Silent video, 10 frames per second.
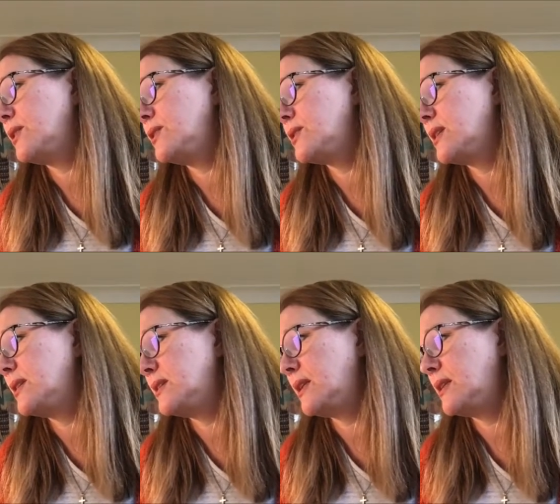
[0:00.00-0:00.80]
you're just going
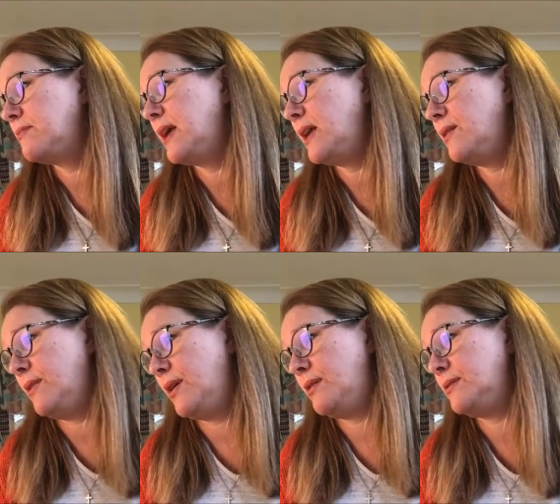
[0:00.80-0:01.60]
to sing the main
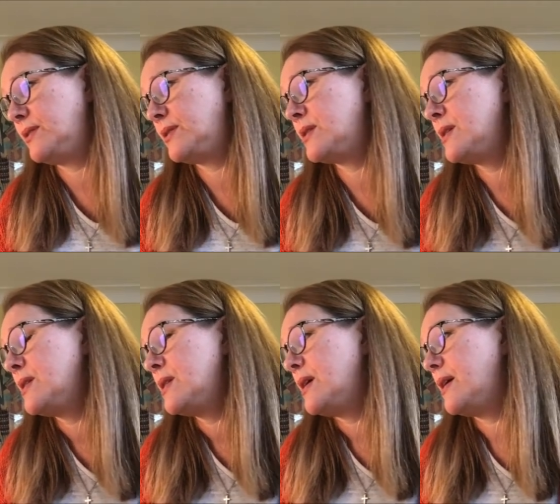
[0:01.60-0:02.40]
notes
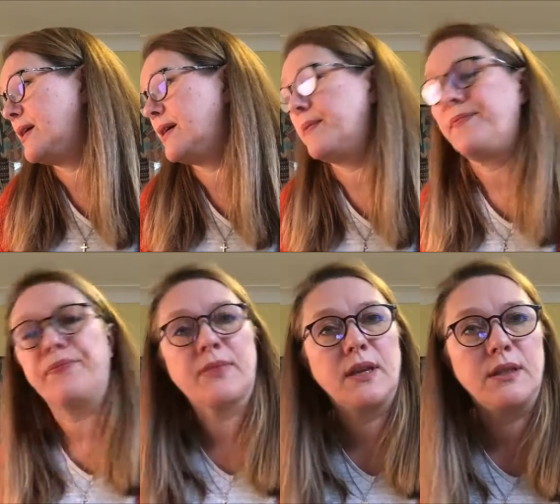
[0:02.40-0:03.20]

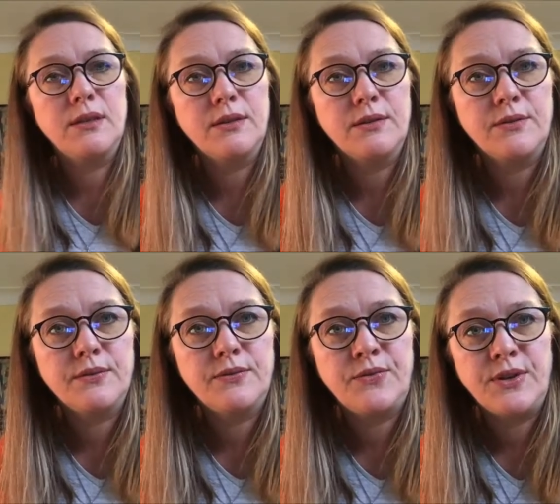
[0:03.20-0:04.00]
um, in the
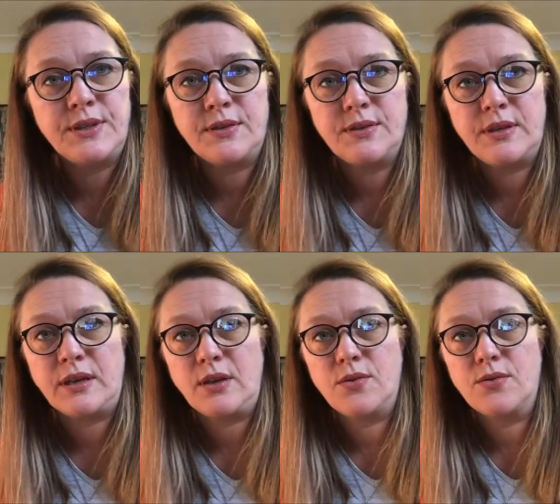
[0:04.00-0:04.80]
first and the
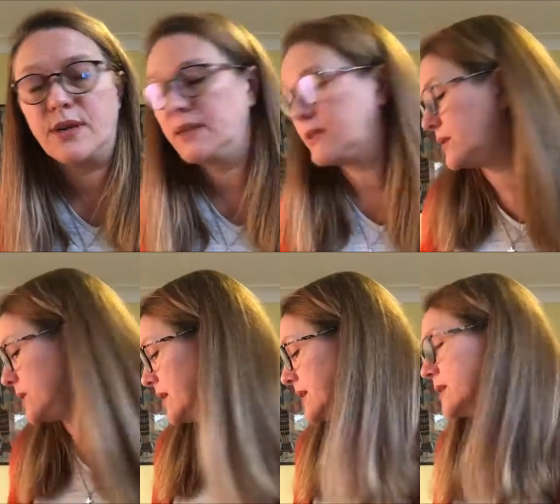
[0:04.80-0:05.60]
second chorus.
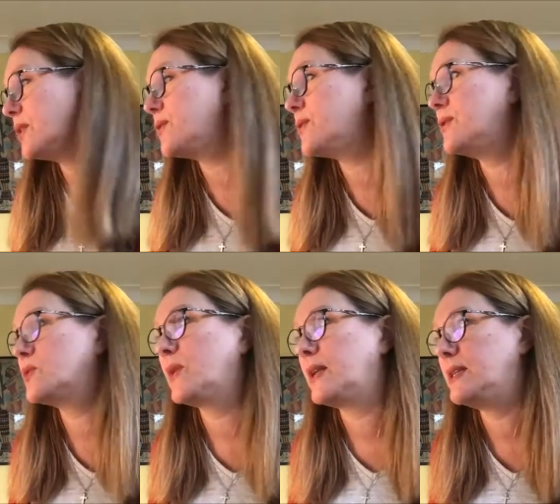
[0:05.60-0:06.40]
So let's go through this
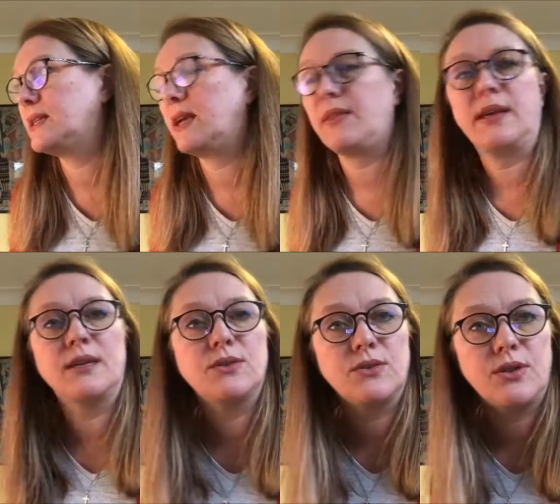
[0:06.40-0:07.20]
quickly together.
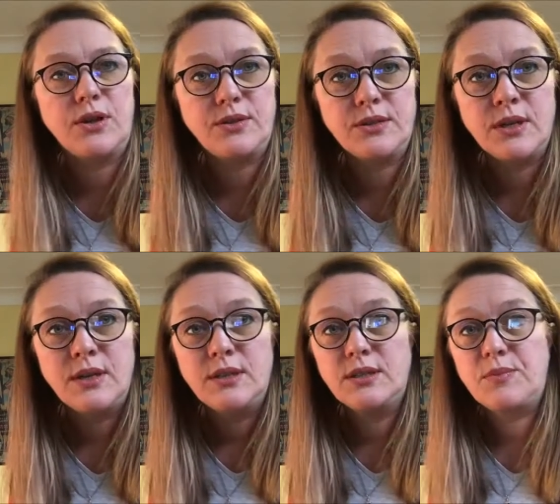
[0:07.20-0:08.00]
Here's your note,
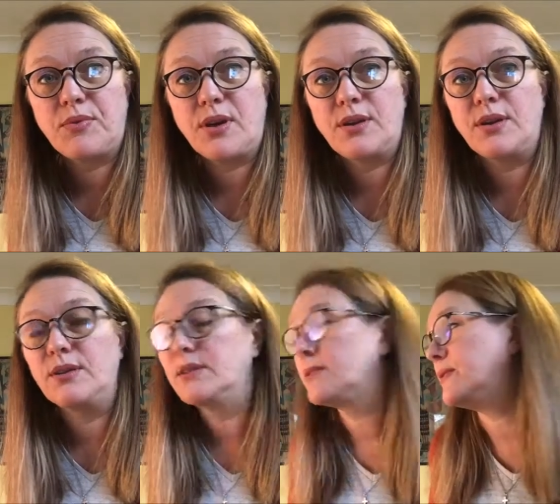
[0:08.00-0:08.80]

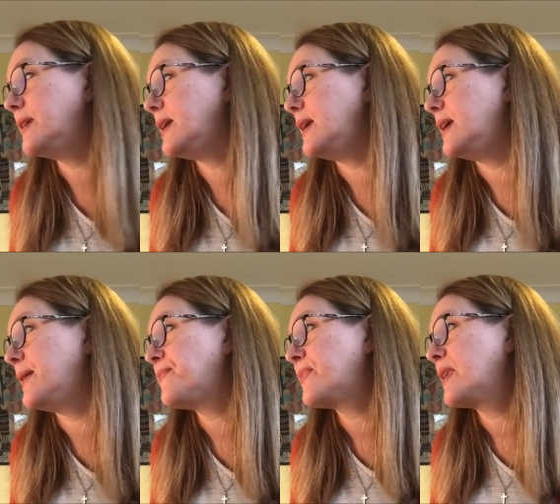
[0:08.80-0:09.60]
sopranos.
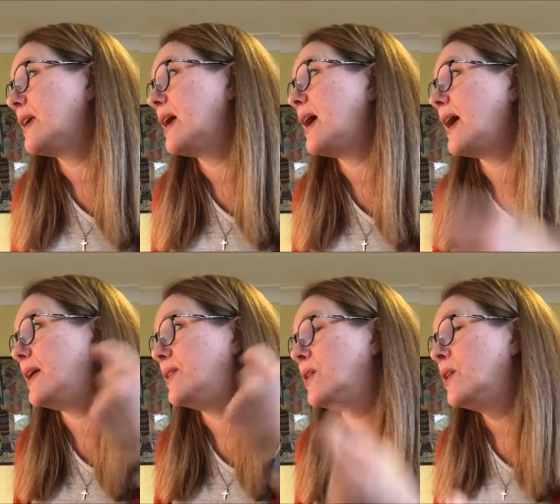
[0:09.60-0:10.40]
Ready?
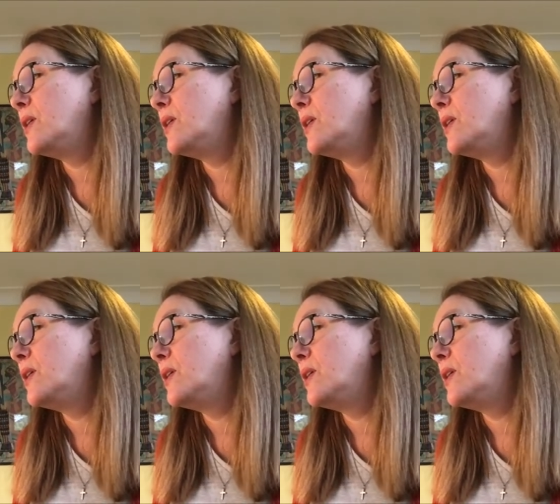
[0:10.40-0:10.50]
And.